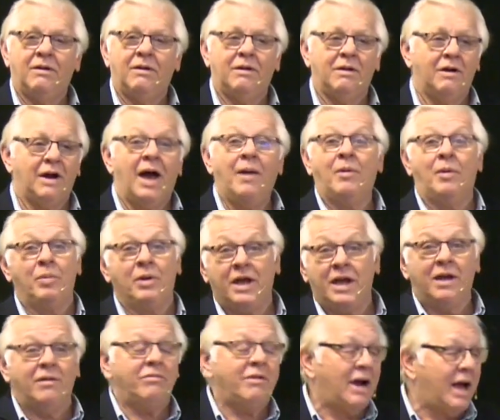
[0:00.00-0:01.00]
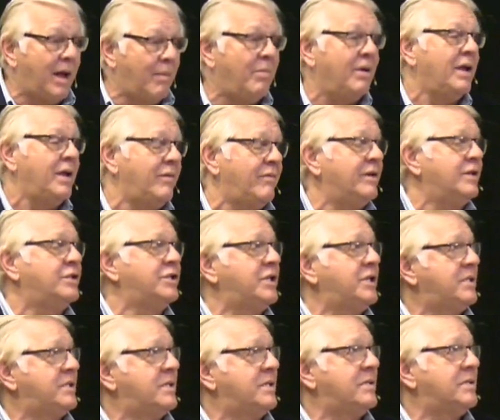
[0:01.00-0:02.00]
You know, I'm a believer. I believe in
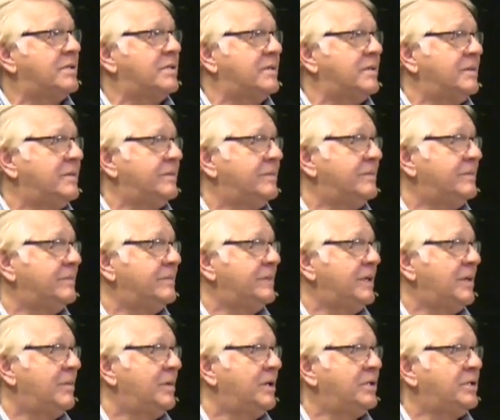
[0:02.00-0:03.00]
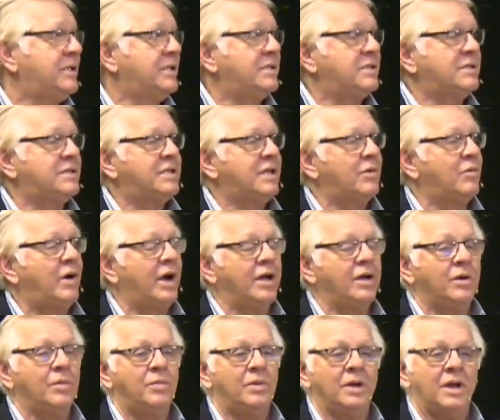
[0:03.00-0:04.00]
Jesus. But Jesus said, why
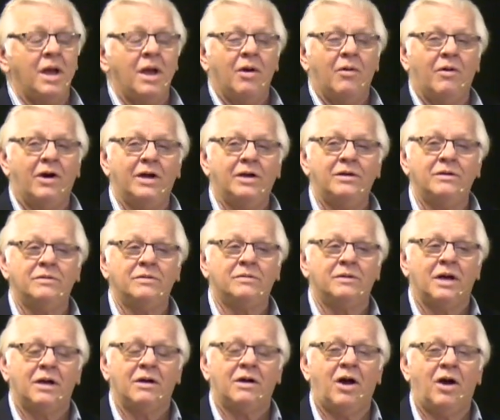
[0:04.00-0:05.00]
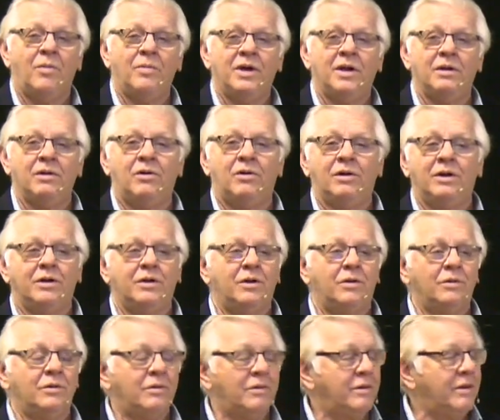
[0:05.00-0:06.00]
do you call me Lord and
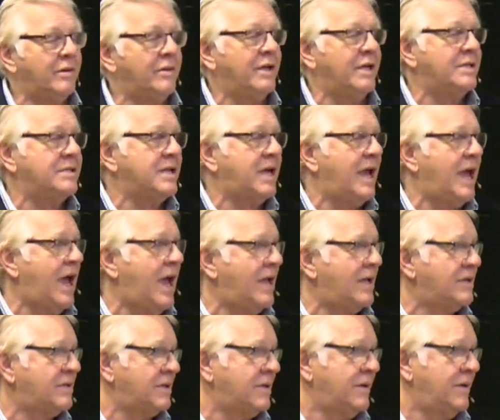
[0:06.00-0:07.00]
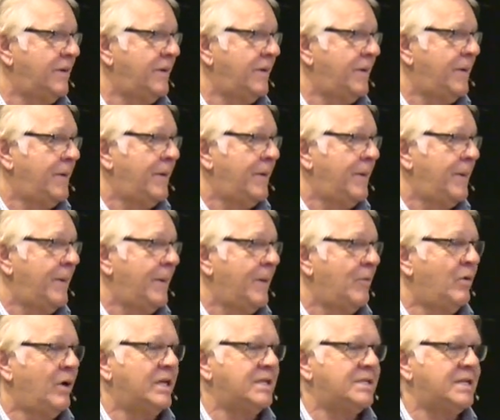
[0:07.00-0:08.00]
don't do the things I ask?
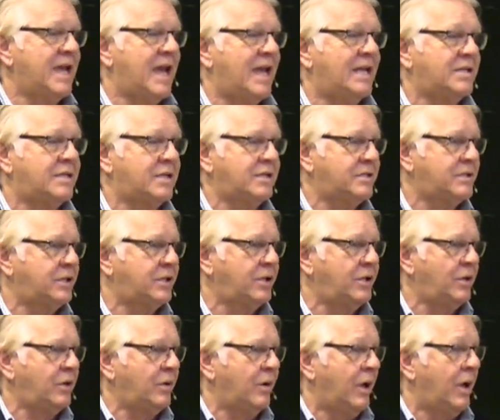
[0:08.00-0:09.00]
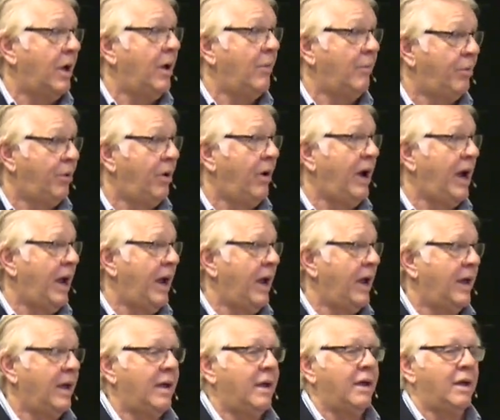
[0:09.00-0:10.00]
What does he ask us to do? Pray,
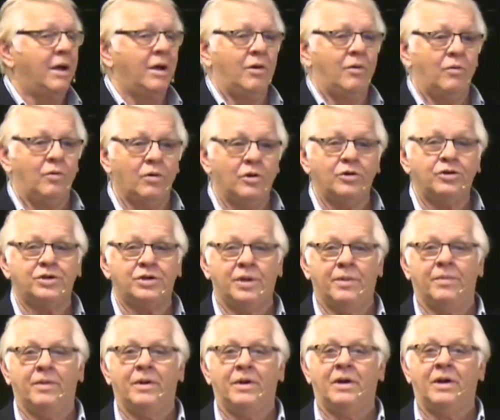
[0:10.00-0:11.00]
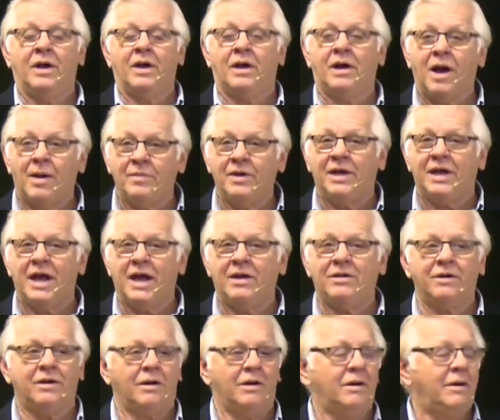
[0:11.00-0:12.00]
worship, come
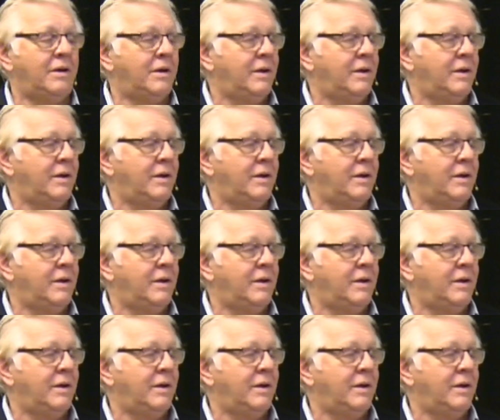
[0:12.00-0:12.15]
together,